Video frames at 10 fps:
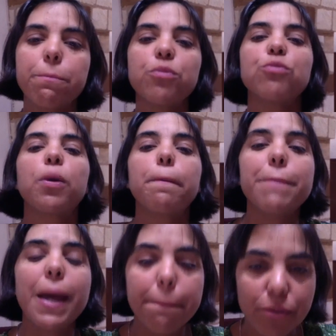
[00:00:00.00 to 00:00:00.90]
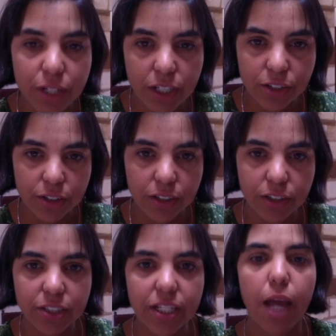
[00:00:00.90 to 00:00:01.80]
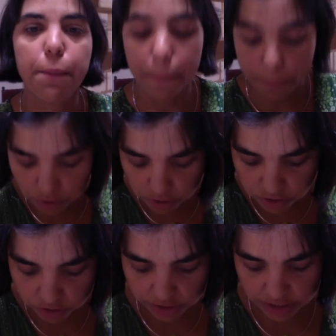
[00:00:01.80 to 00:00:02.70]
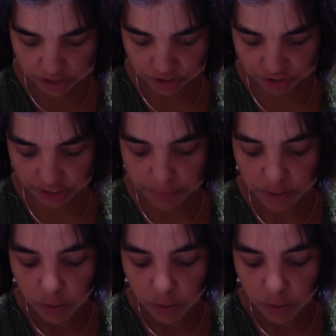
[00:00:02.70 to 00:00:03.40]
remembering an earlier time, a personal history.